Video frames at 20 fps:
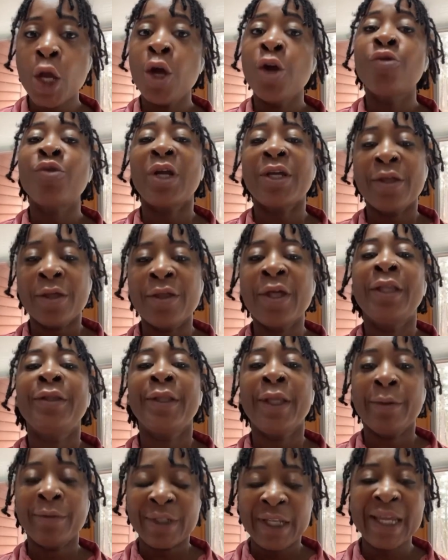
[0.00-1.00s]
rather than
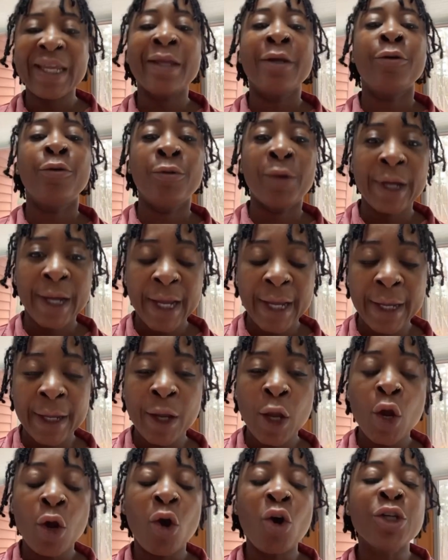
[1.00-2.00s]
them taking away
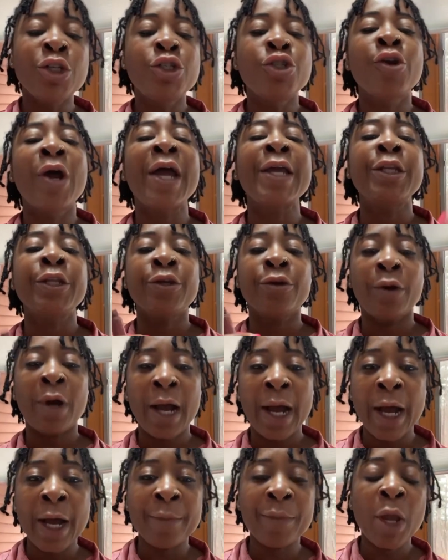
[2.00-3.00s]
or drying you
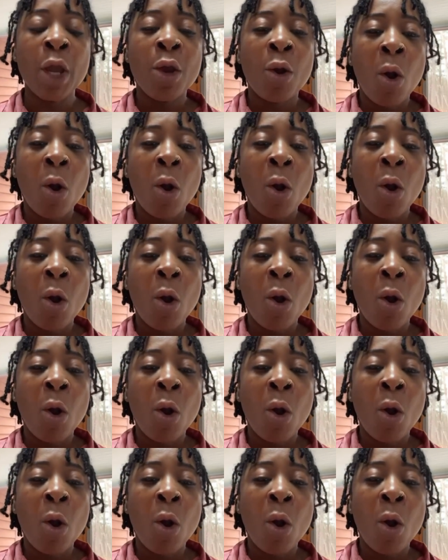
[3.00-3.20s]
up